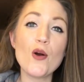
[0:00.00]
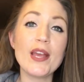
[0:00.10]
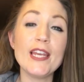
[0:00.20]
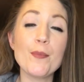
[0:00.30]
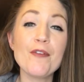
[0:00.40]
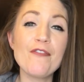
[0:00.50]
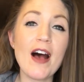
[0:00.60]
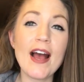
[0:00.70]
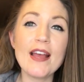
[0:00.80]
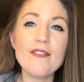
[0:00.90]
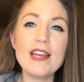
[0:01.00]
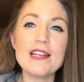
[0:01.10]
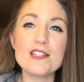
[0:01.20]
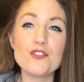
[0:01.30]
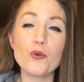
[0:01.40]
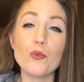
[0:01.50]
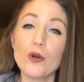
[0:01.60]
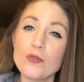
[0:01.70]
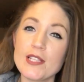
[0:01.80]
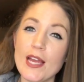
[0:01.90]
Okay, number 5 is
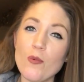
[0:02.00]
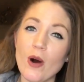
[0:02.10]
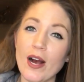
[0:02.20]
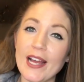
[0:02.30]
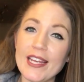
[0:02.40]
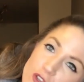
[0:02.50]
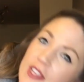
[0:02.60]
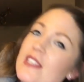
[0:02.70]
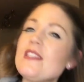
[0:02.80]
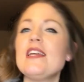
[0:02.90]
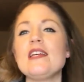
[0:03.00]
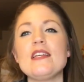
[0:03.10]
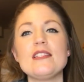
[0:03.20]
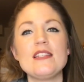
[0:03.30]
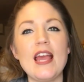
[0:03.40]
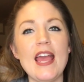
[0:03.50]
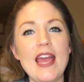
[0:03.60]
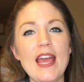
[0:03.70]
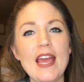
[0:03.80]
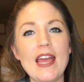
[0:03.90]
rosé wine. So this is
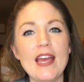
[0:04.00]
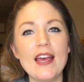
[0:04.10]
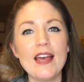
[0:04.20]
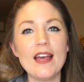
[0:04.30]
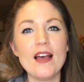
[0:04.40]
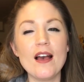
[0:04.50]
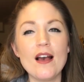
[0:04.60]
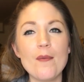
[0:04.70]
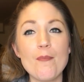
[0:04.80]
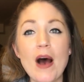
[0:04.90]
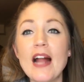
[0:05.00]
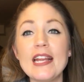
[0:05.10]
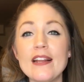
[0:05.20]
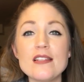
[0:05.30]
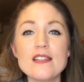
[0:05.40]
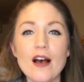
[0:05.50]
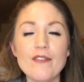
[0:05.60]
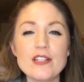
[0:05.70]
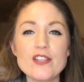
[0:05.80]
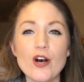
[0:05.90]
a bodiness of
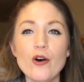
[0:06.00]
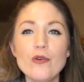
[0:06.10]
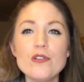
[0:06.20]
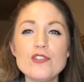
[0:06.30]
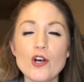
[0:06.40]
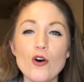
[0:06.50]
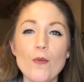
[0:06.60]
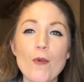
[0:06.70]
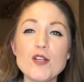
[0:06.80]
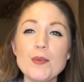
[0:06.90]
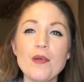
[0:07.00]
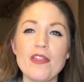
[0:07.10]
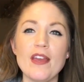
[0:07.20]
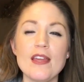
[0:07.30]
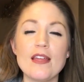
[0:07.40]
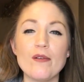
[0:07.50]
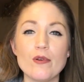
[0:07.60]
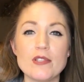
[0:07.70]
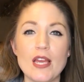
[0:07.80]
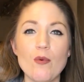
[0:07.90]
its own. So most people think that
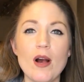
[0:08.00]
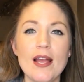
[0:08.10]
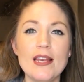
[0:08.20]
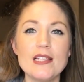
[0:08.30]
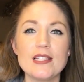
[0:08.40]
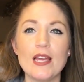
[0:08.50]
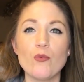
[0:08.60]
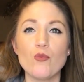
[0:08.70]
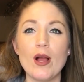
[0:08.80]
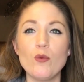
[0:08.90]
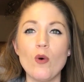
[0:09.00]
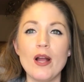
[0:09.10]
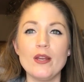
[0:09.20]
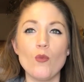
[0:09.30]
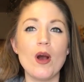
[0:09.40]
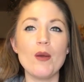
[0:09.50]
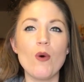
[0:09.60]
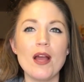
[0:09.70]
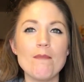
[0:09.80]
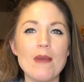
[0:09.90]
rosé wine is like red wine and white
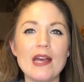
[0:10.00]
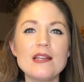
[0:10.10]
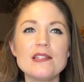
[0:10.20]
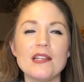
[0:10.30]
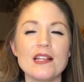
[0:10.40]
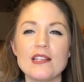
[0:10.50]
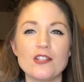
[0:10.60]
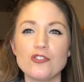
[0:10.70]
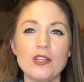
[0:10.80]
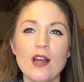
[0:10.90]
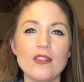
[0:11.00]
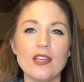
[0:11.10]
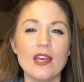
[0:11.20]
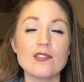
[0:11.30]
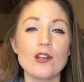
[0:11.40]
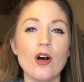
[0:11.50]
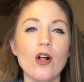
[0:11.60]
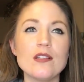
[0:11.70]
wine mixed, and that's actually not the case at all.